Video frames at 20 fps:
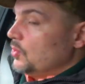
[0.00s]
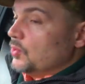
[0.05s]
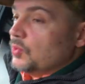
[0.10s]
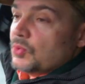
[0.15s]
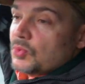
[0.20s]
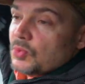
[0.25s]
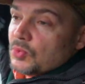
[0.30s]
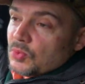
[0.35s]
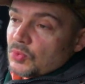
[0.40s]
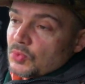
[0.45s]

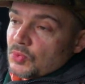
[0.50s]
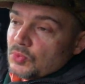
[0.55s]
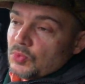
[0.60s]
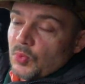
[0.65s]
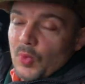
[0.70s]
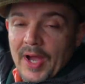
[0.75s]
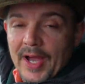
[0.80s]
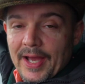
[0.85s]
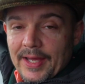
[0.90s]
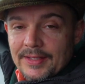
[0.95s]

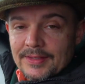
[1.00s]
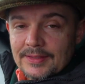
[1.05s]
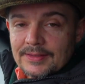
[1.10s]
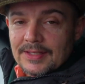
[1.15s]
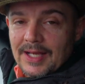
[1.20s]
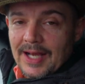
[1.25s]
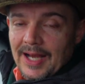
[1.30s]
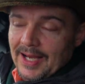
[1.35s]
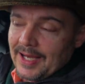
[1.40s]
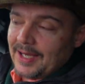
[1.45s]

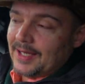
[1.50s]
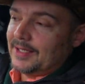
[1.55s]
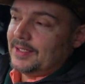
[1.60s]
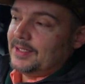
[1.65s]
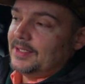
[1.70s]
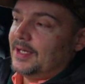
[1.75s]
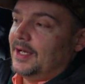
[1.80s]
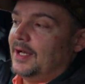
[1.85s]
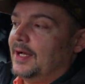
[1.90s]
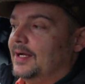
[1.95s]
when
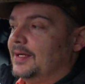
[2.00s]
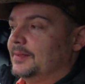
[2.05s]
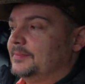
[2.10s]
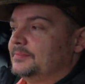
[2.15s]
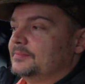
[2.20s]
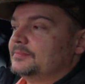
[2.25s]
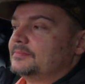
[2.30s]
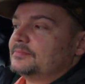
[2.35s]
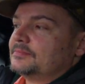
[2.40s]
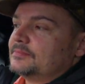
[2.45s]
I
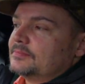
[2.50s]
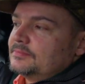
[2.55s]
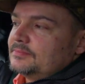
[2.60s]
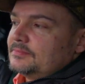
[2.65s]
am